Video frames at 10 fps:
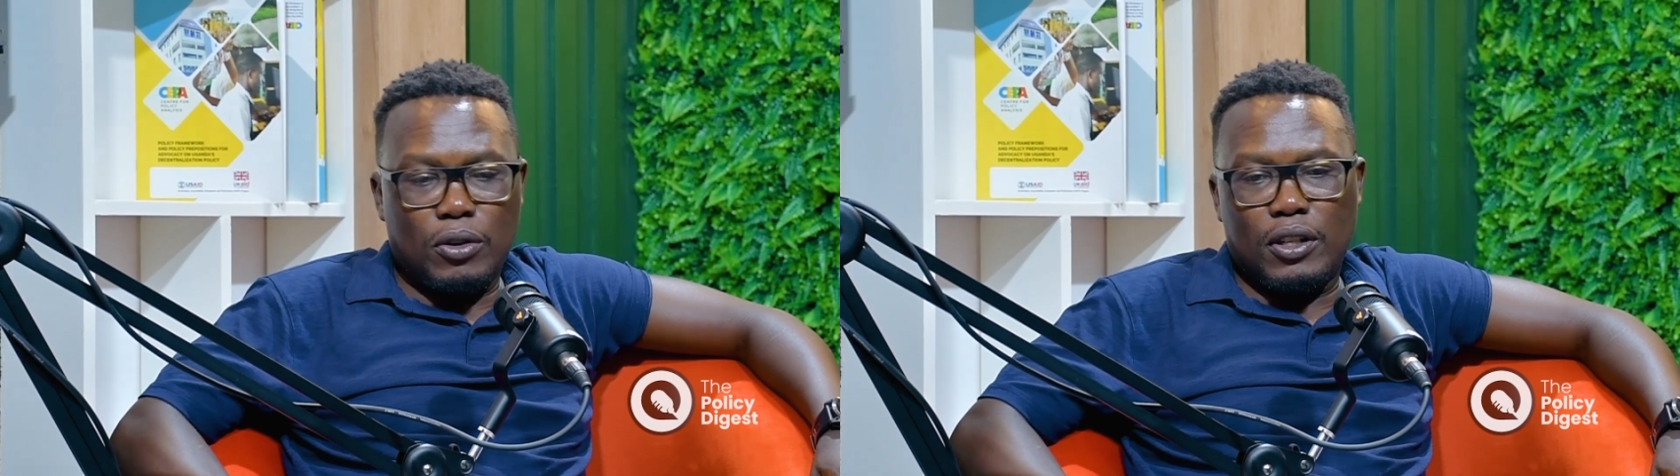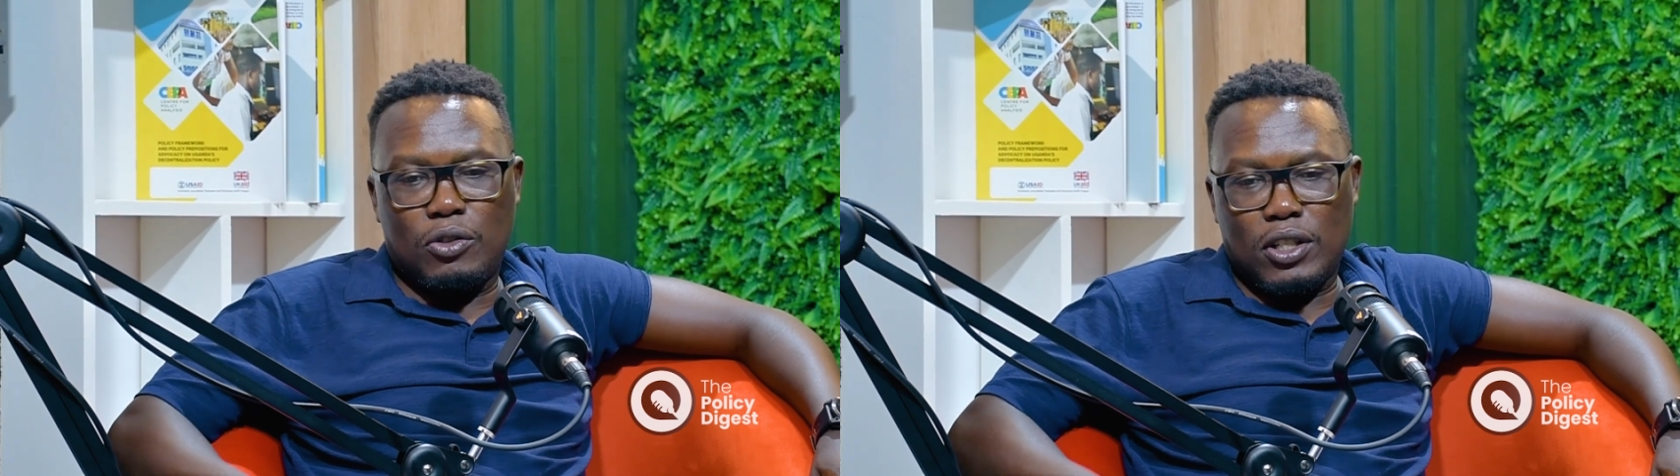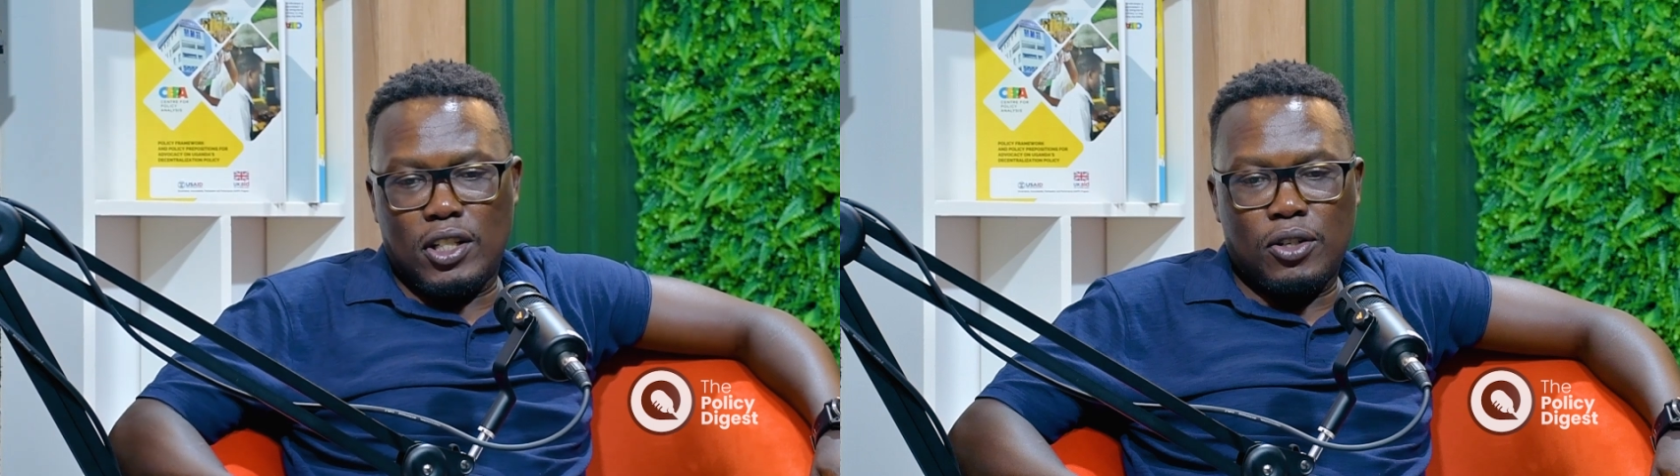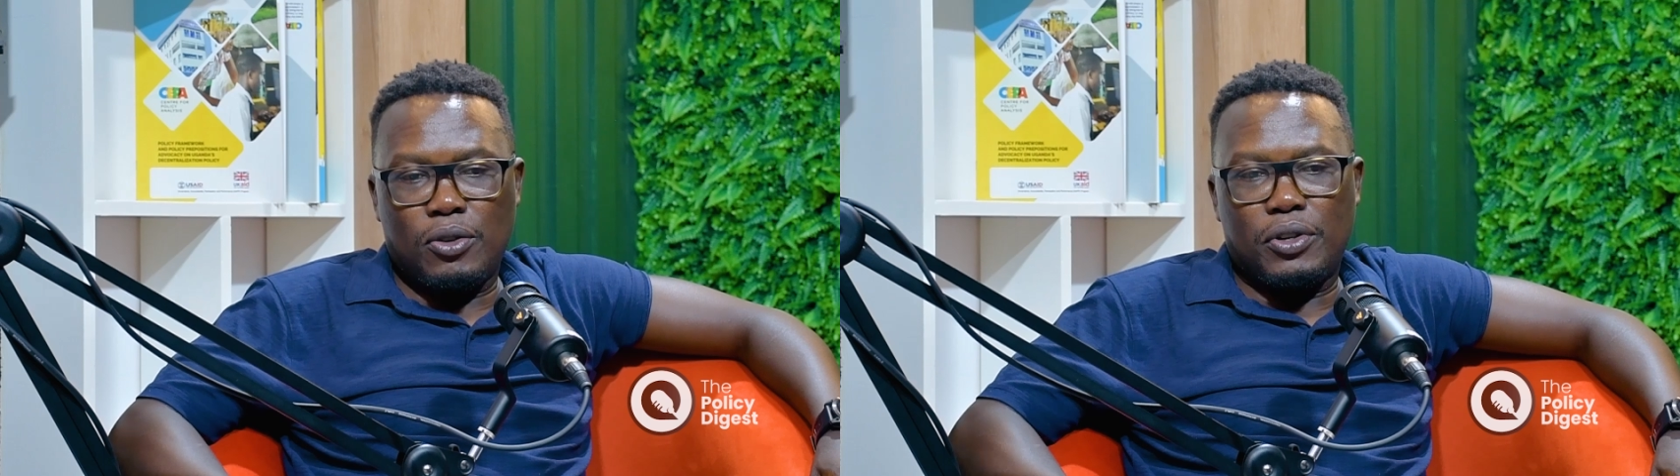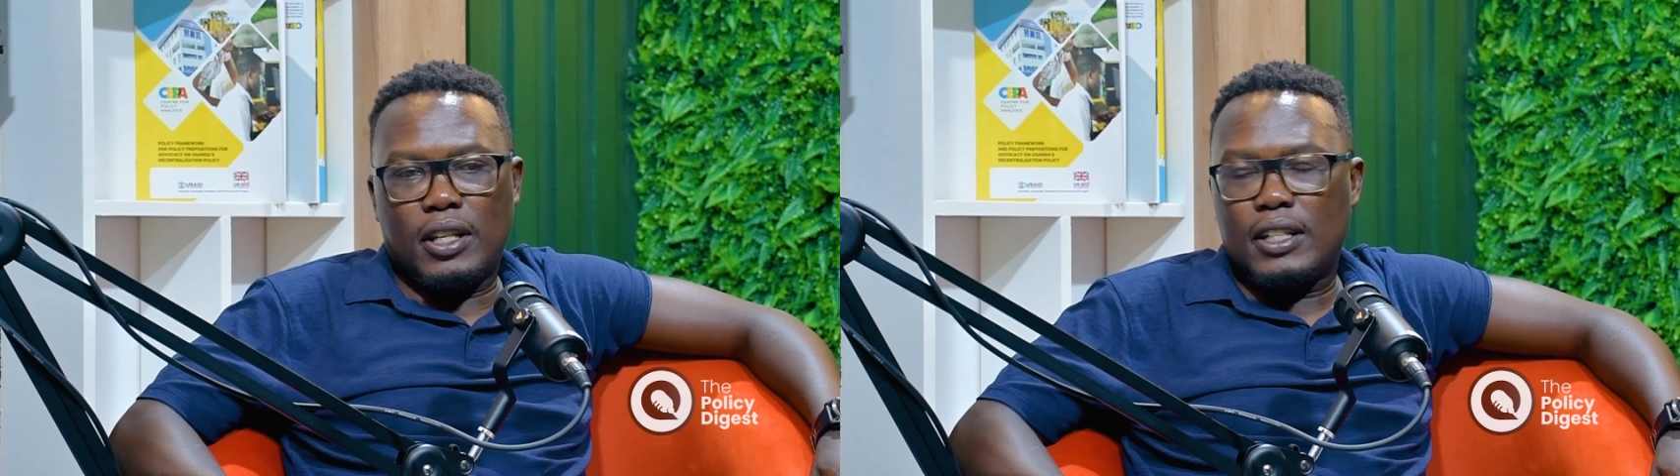on the
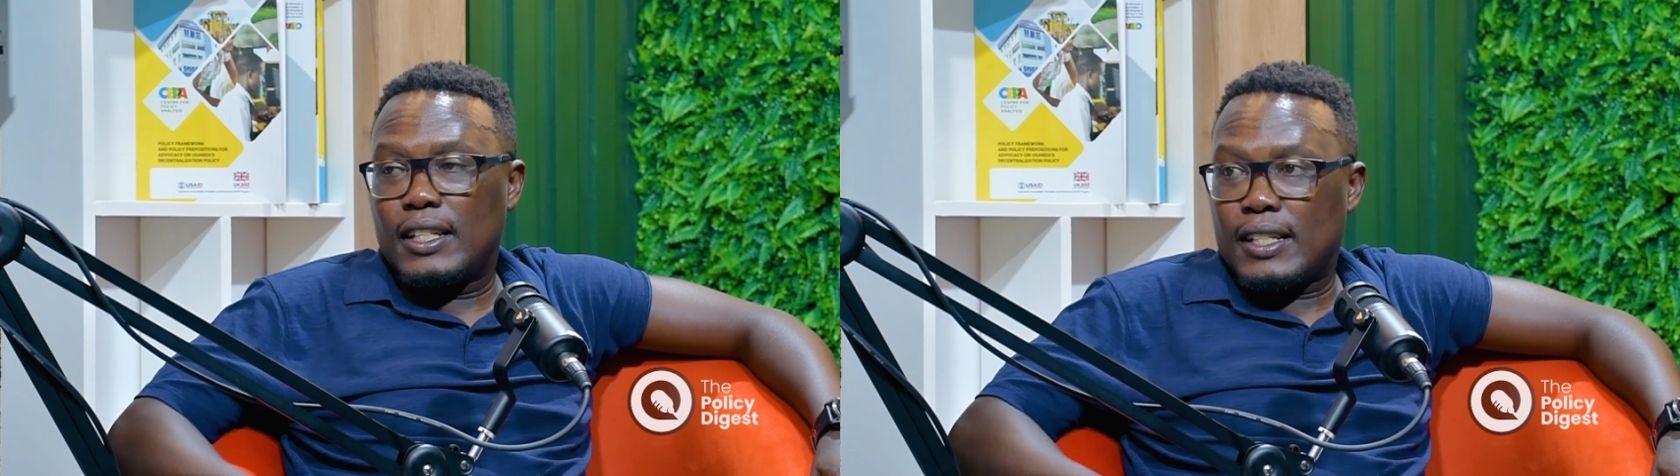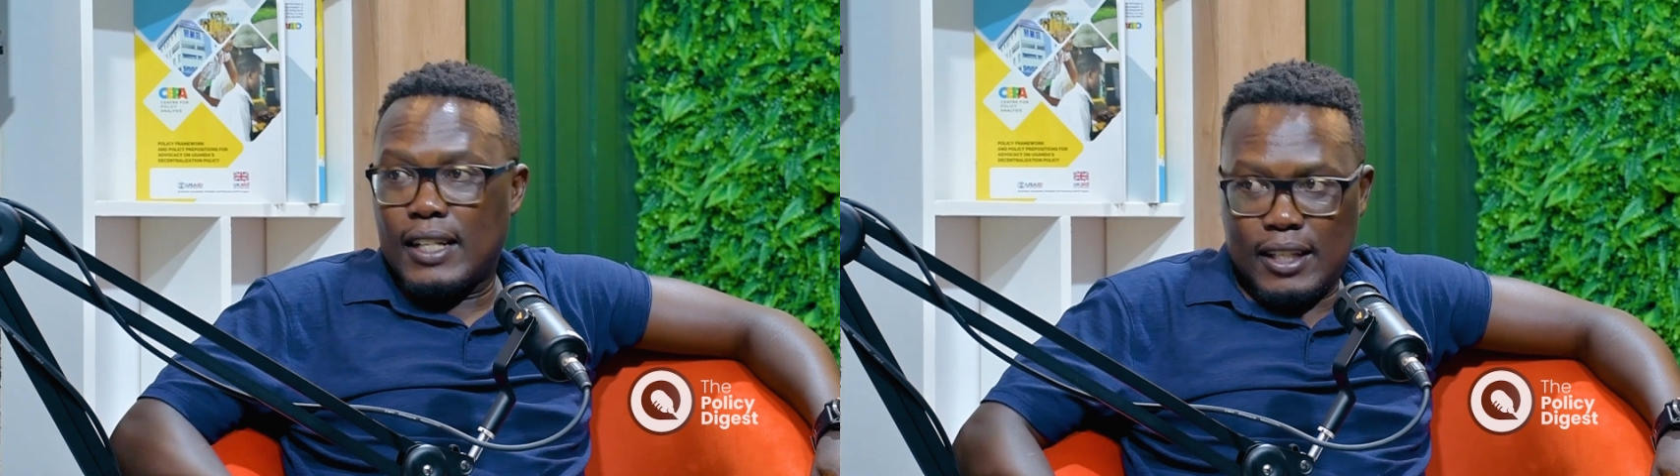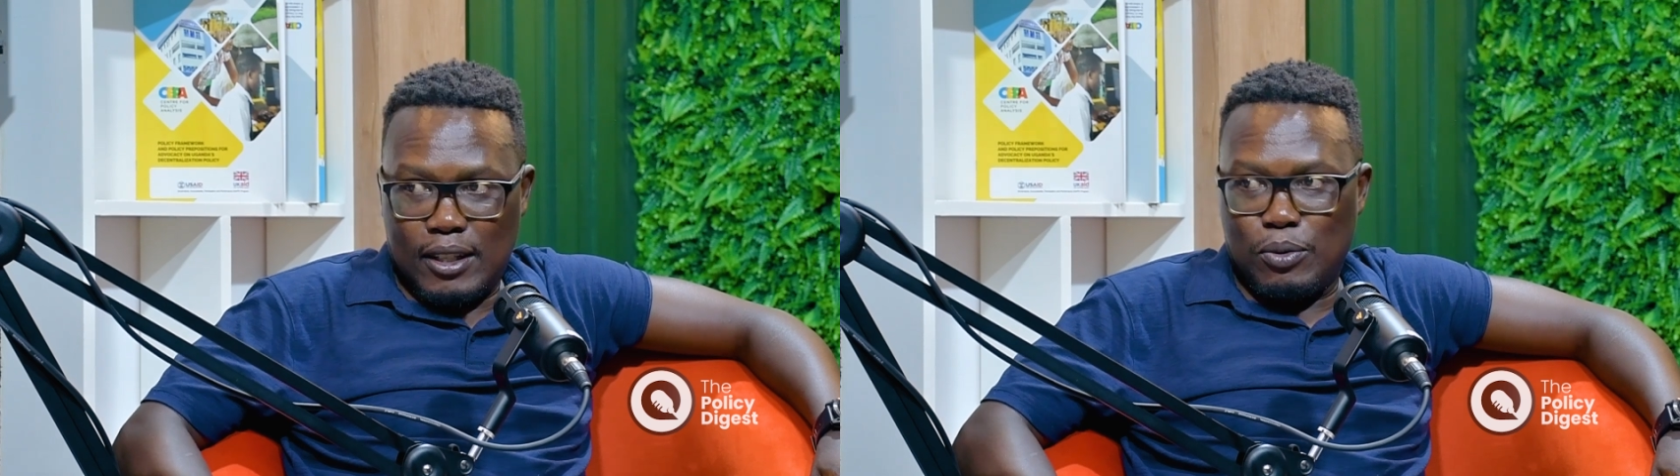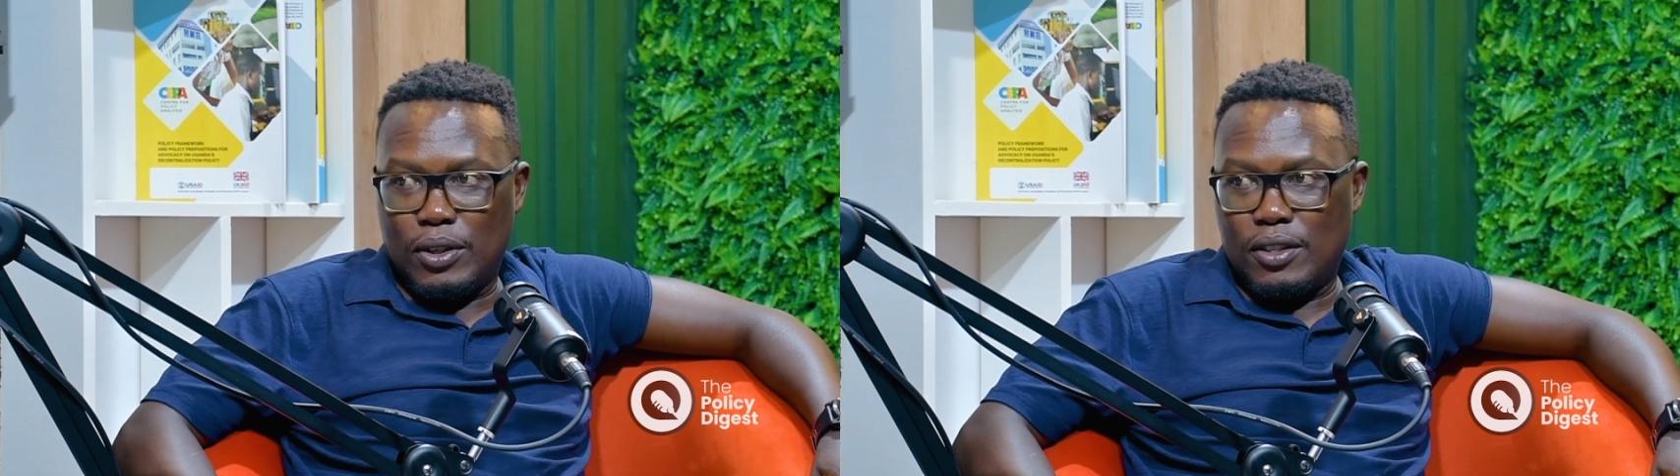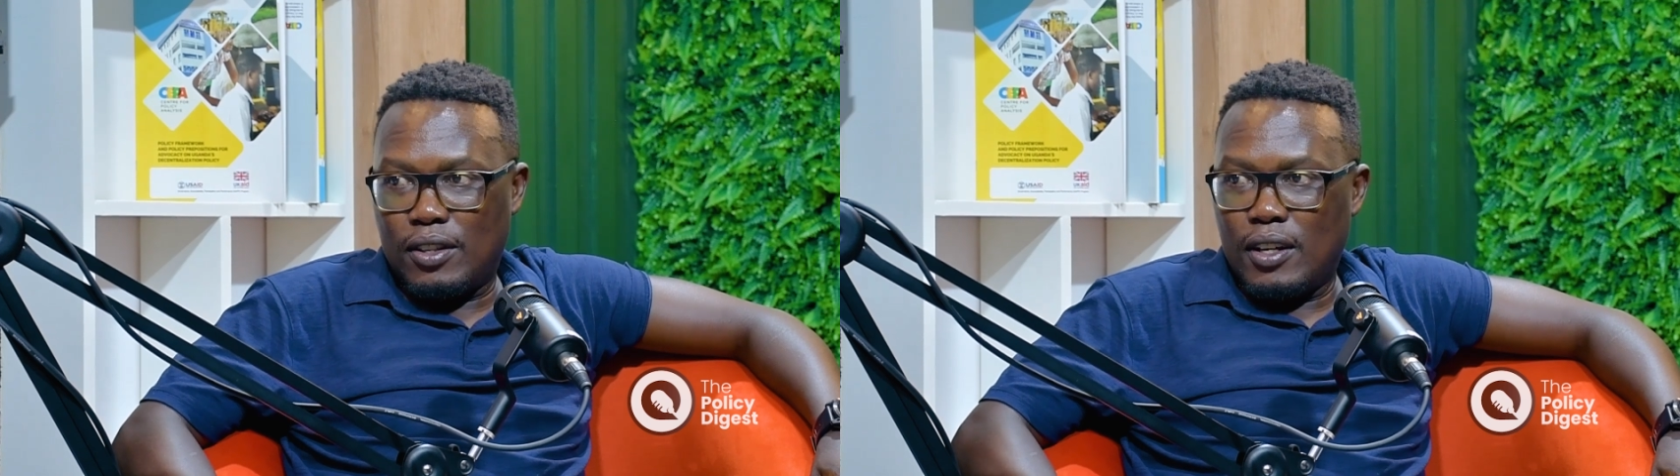trajectory that he started
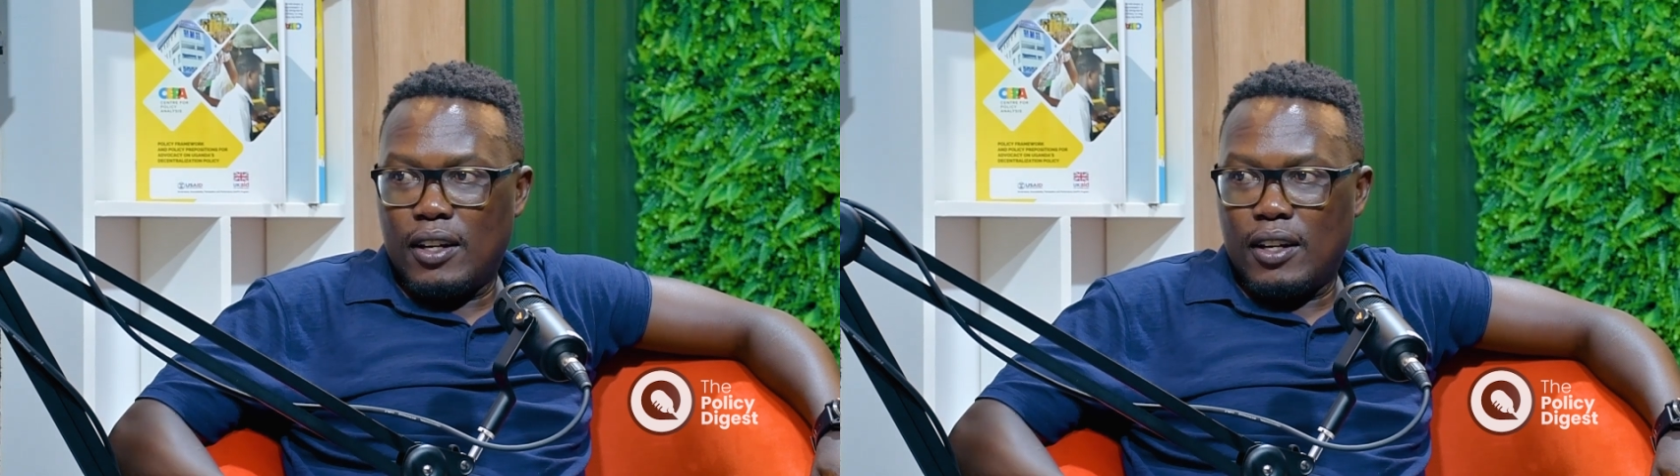with,